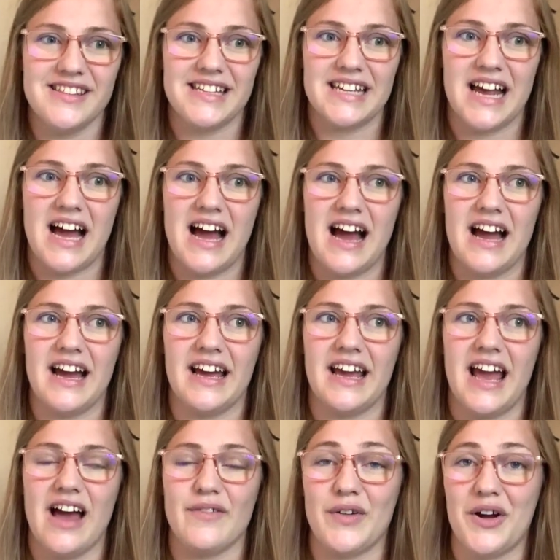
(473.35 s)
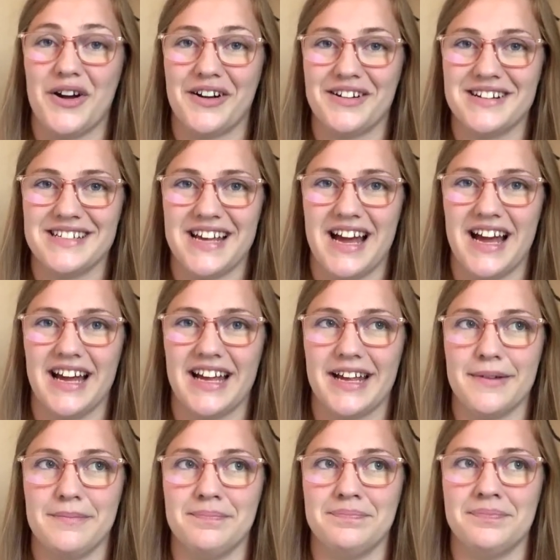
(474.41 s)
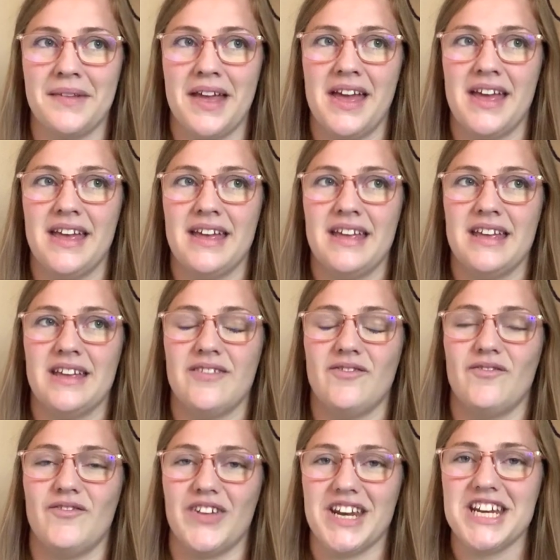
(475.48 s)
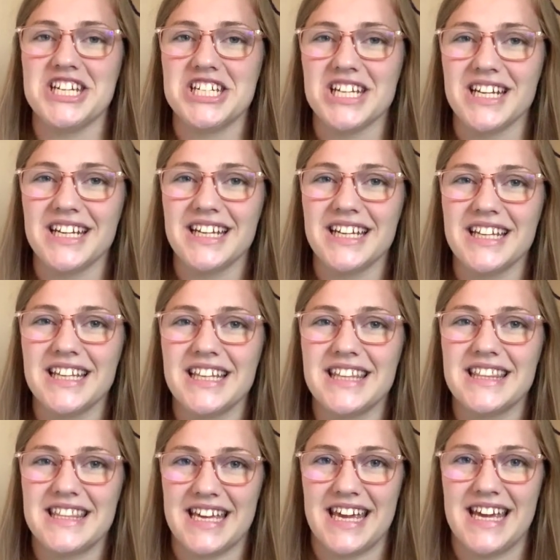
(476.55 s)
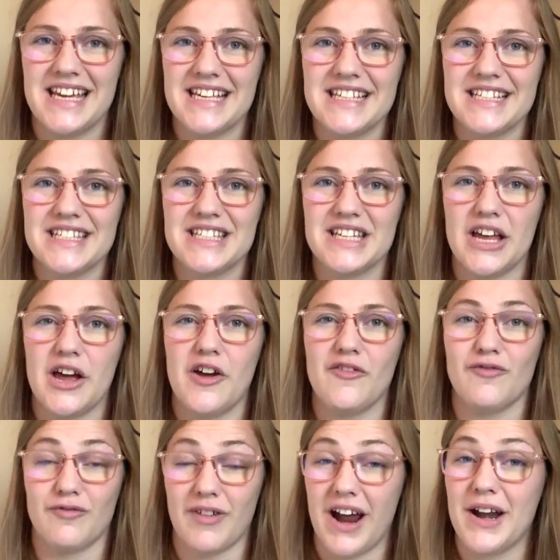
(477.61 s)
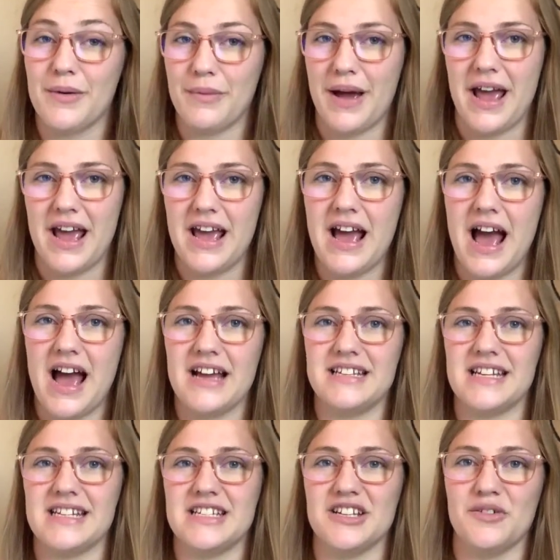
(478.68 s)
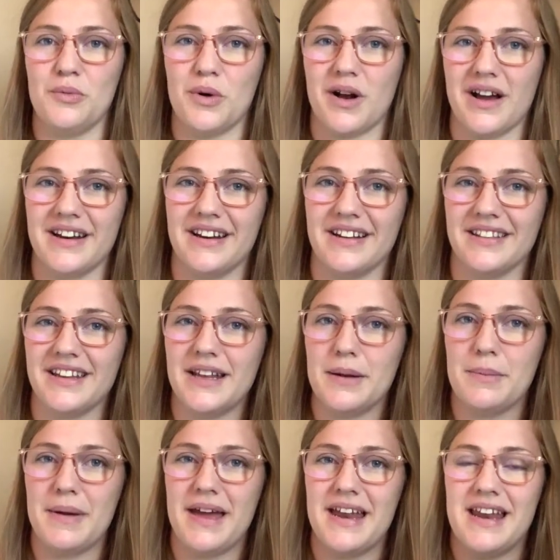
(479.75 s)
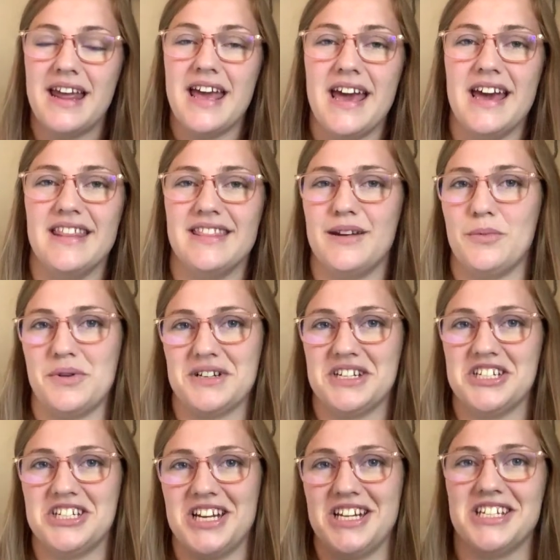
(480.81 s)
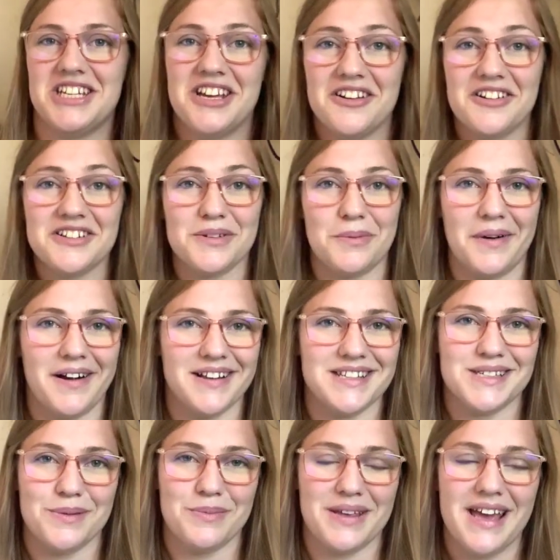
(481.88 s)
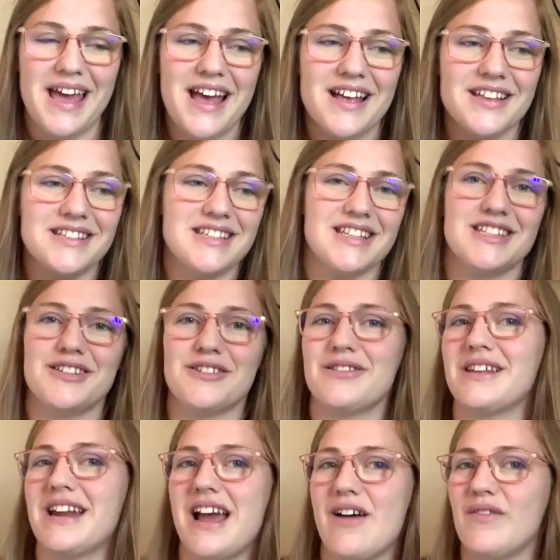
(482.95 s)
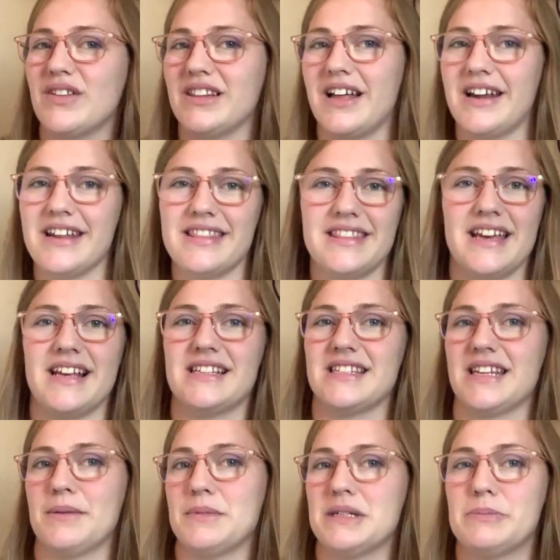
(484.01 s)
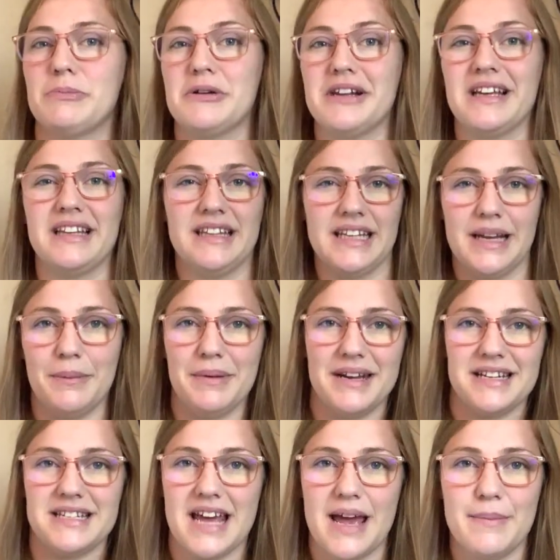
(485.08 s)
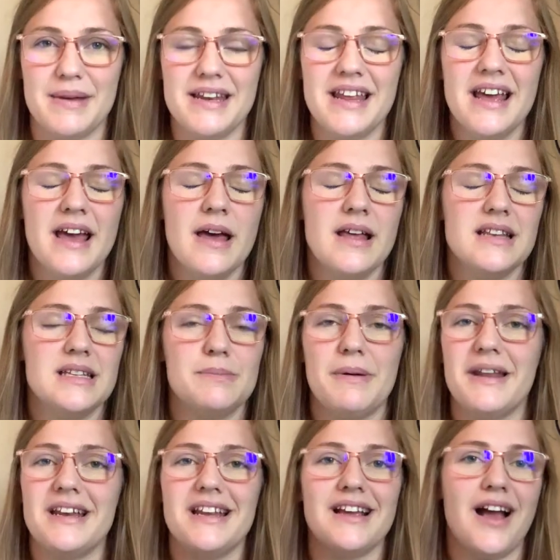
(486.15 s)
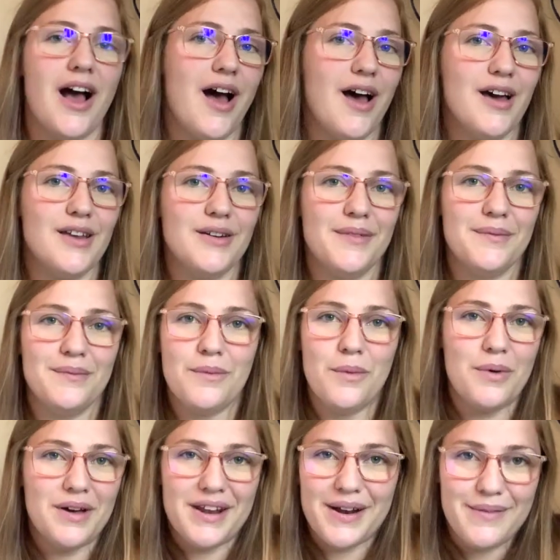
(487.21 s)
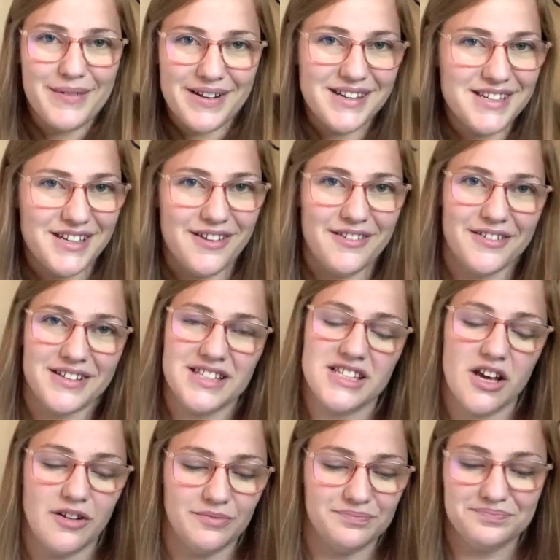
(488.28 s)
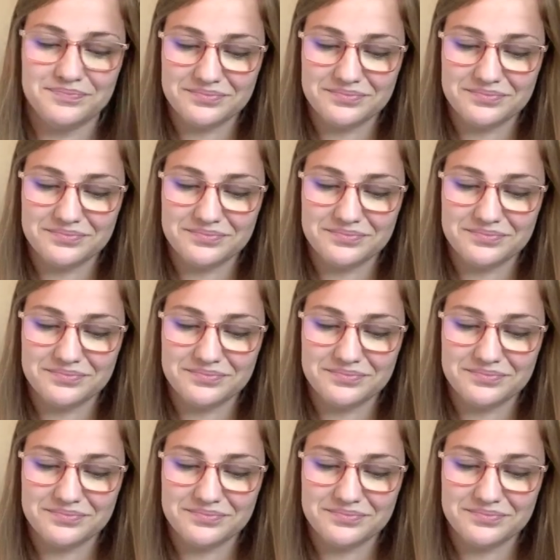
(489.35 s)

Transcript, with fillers: that I have a hard time finishing things right away. I tend to work on it a little bit and then want to change gears and work on something else. And so then I have a lot of things that I'm just putting a little bit of time in depending on what I want to do. So